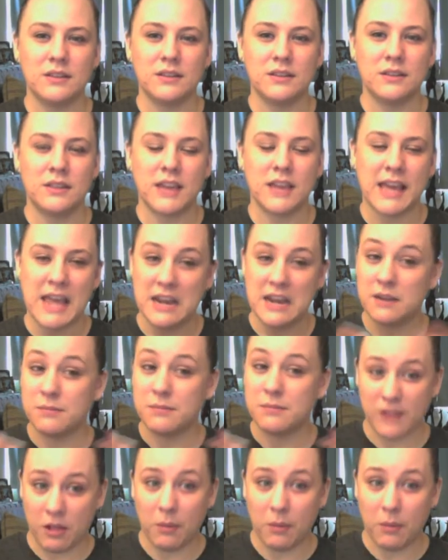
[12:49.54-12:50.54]
the kingdom
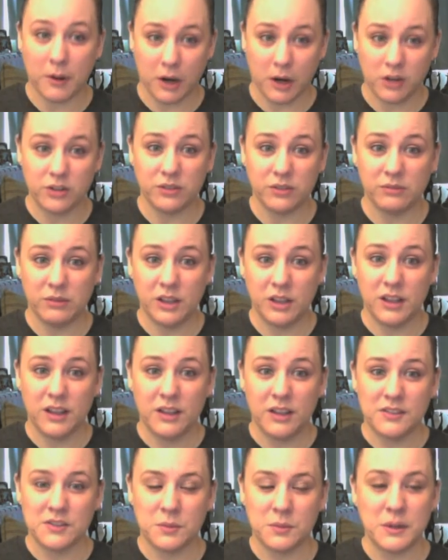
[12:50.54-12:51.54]
fell apart.
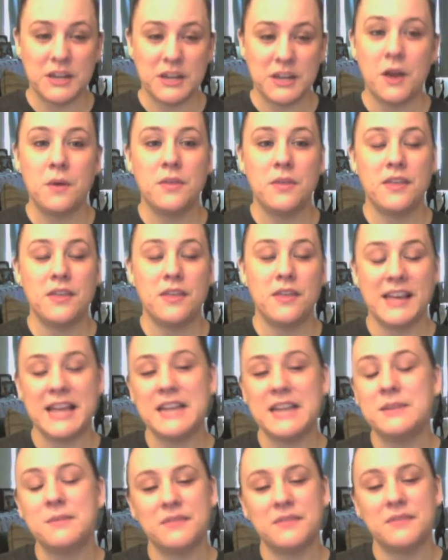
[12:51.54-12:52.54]
So we know that the
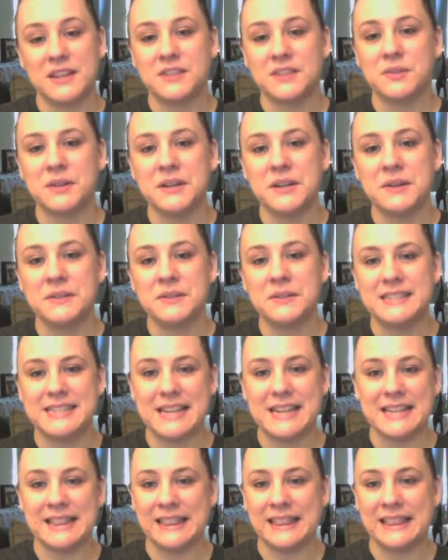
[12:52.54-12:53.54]
kingdom of Israel
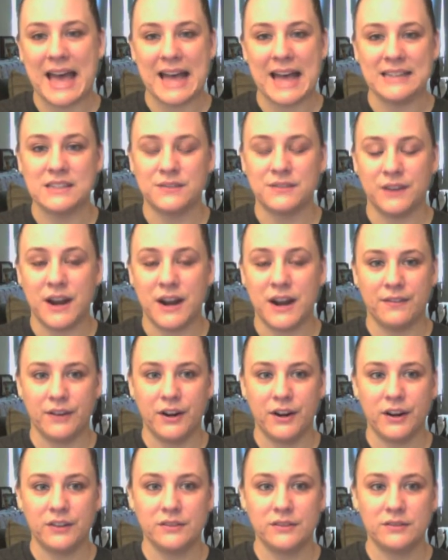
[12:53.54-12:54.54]
didn't last
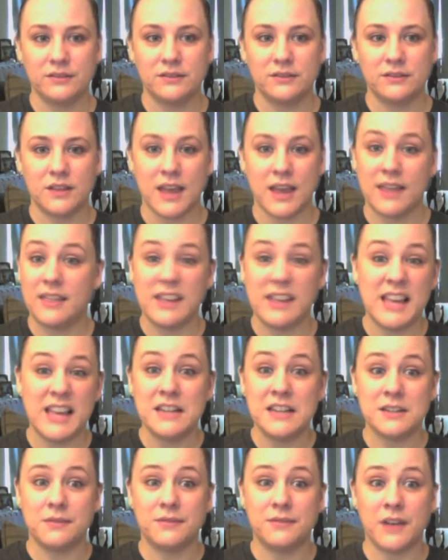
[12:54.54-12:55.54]
forever. Okay? The
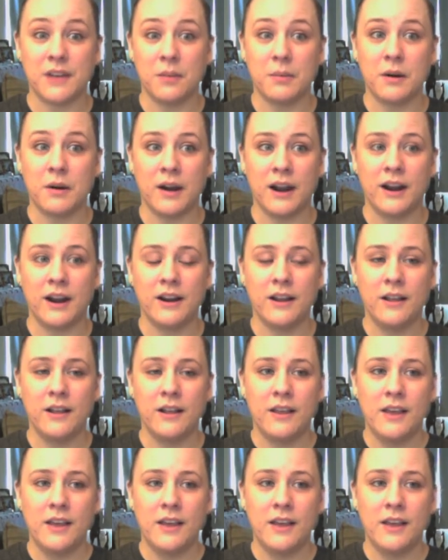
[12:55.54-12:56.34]
kingdom fell apart.